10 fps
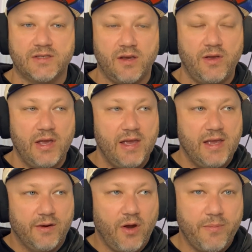So,
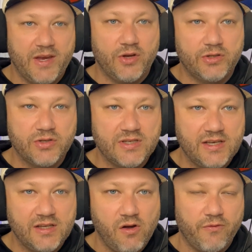going to be good to
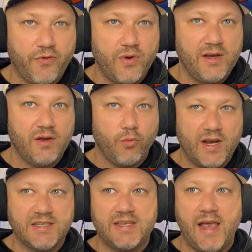see Deon Fourie. Want
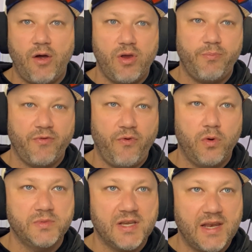to see how he
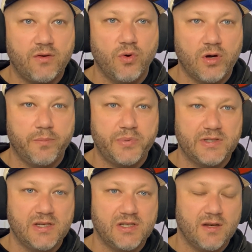performs in that hooker
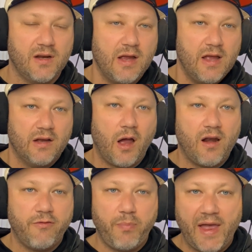position.
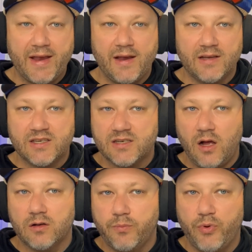Kind of playing a
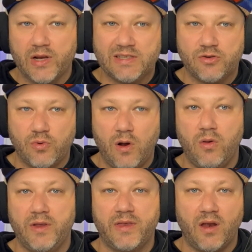Skulk Brits
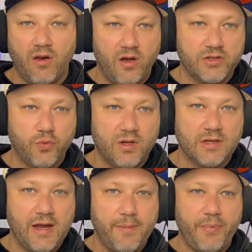role in the last World
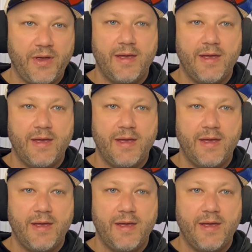Cup.